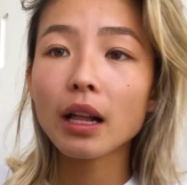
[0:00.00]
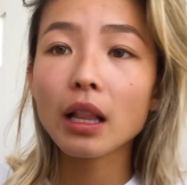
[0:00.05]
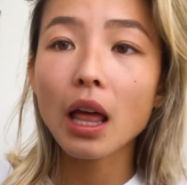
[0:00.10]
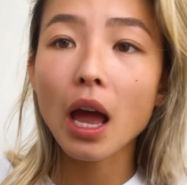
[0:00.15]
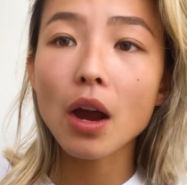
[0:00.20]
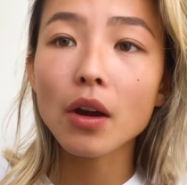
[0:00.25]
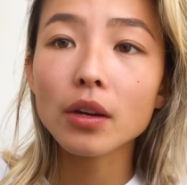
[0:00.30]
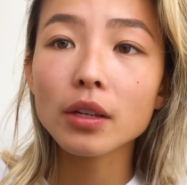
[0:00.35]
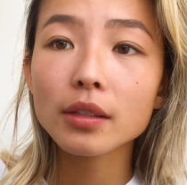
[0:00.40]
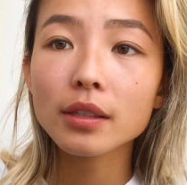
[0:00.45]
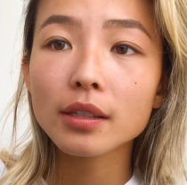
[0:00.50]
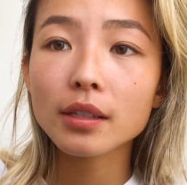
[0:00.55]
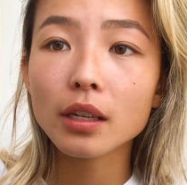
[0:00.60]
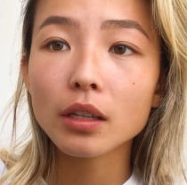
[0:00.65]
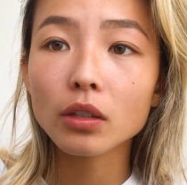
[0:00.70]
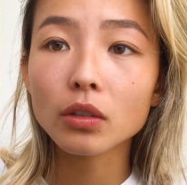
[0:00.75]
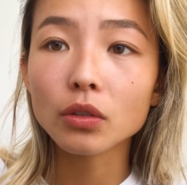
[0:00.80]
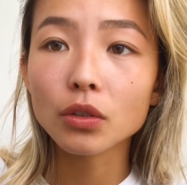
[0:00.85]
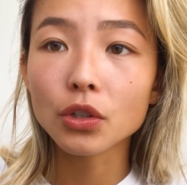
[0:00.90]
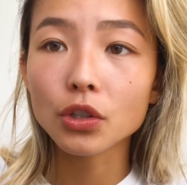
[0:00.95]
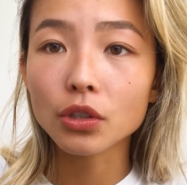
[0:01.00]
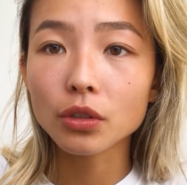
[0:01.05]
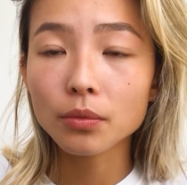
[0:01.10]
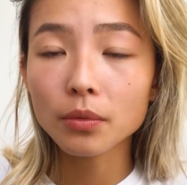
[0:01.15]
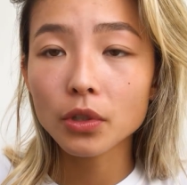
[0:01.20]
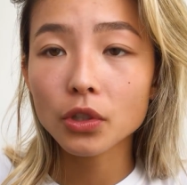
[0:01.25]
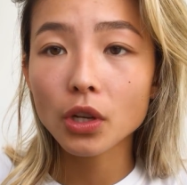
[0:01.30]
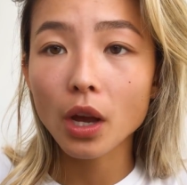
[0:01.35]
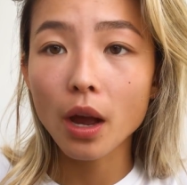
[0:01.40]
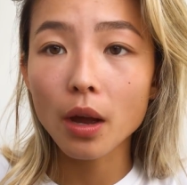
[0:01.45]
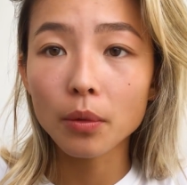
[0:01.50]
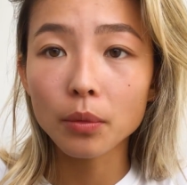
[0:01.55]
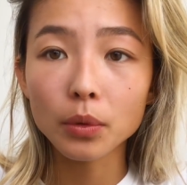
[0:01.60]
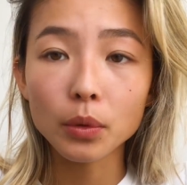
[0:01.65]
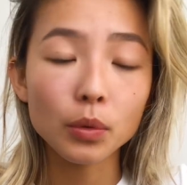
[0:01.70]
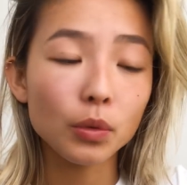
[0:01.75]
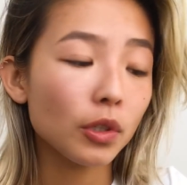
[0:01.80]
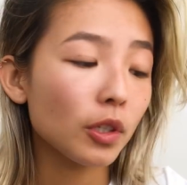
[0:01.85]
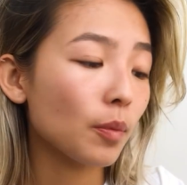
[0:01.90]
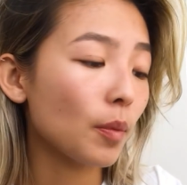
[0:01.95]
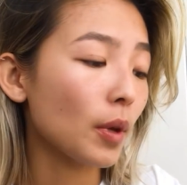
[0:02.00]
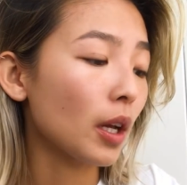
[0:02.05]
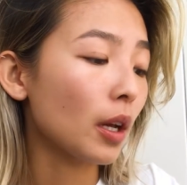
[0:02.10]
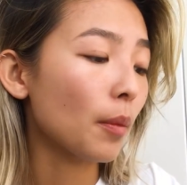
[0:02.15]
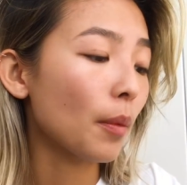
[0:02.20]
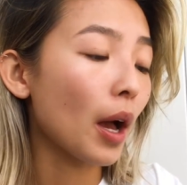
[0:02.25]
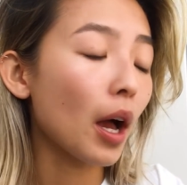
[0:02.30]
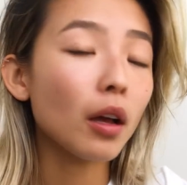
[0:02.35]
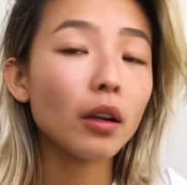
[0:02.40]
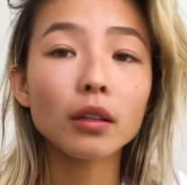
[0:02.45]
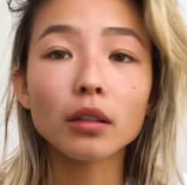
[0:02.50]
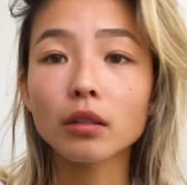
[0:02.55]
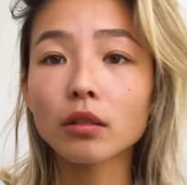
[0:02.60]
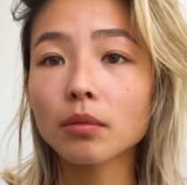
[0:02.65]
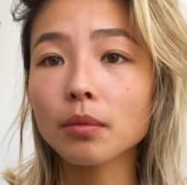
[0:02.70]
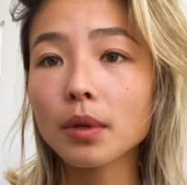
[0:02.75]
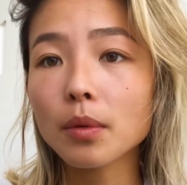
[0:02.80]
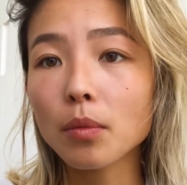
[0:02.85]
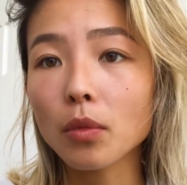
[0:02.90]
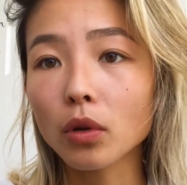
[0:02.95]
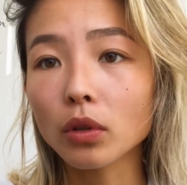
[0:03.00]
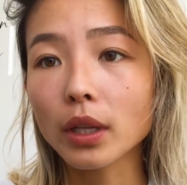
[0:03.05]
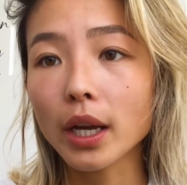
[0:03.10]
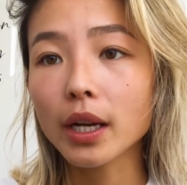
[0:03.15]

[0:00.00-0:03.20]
Clarins Skin Illusion, which I will speak about a little bit more